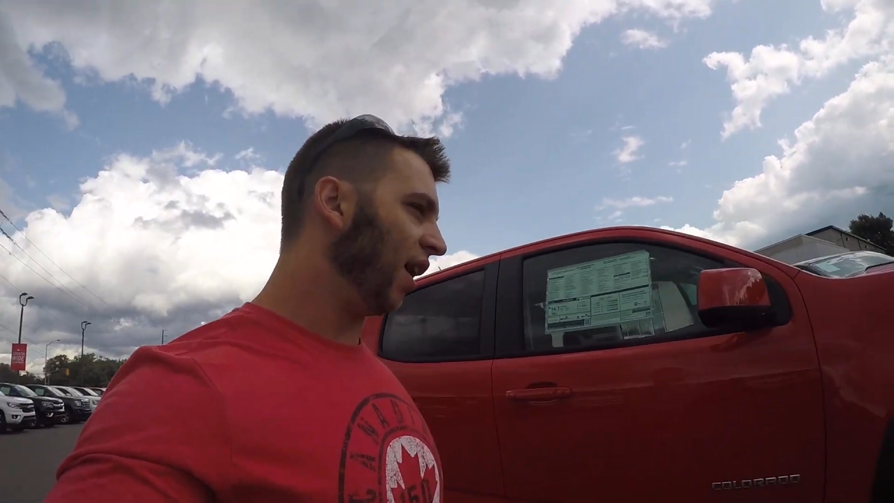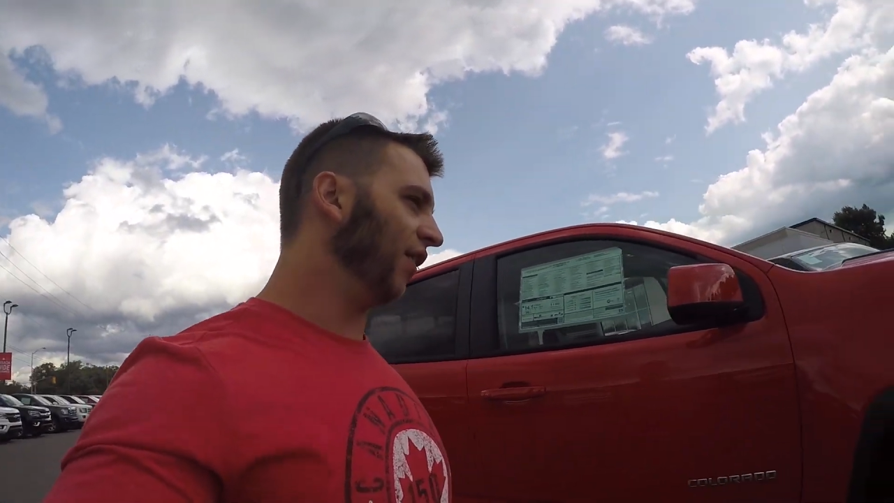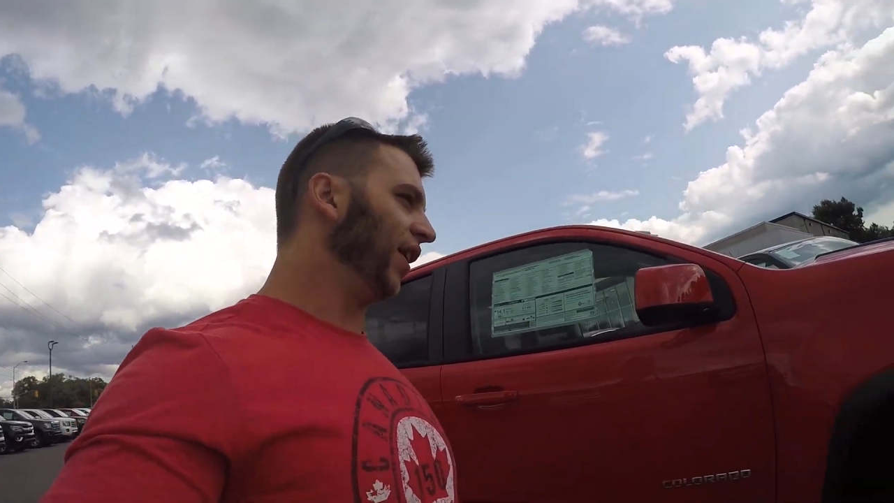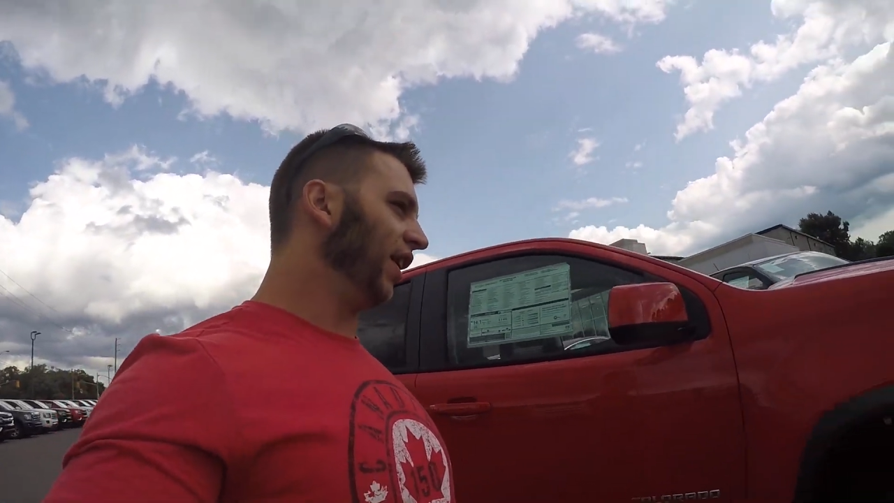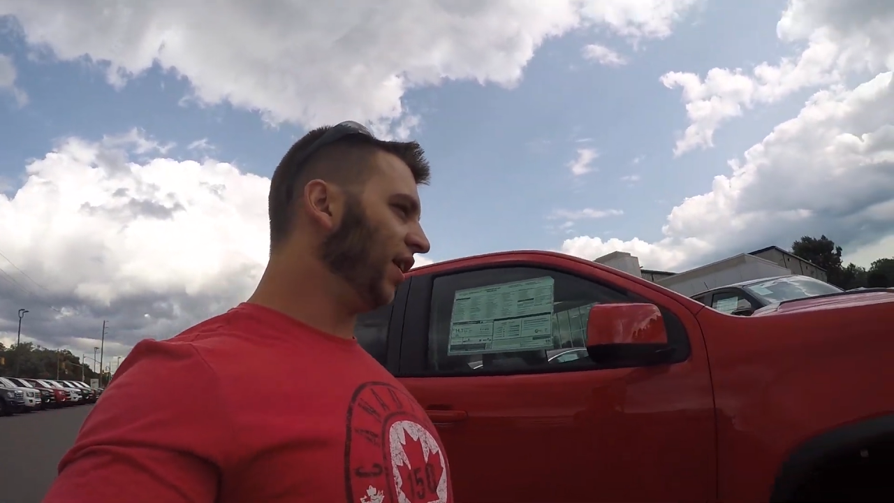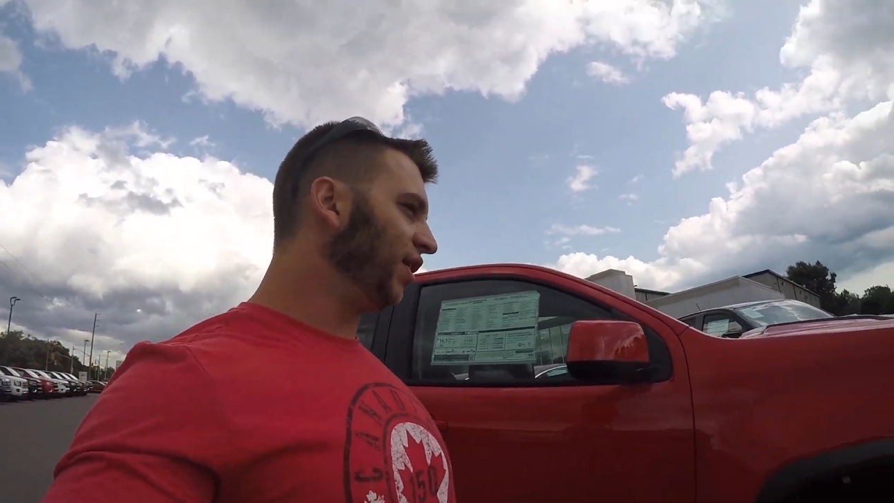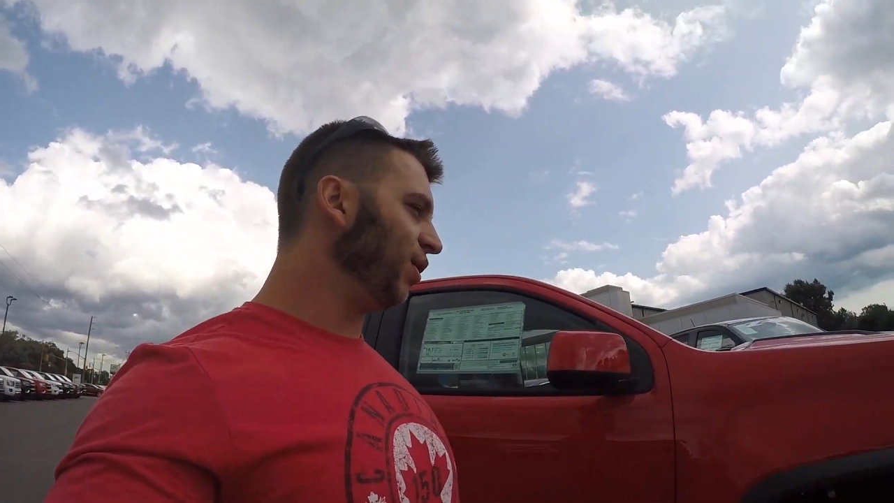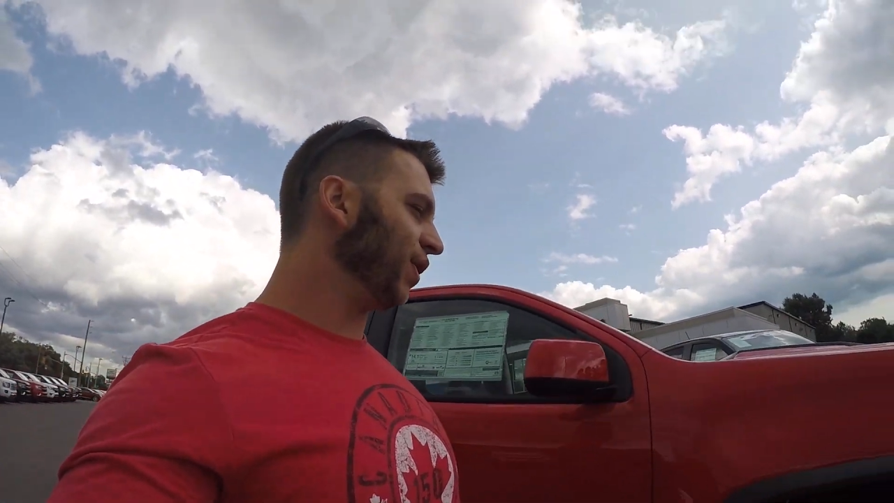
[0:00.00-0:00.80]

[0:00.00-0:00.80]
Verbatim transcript: on the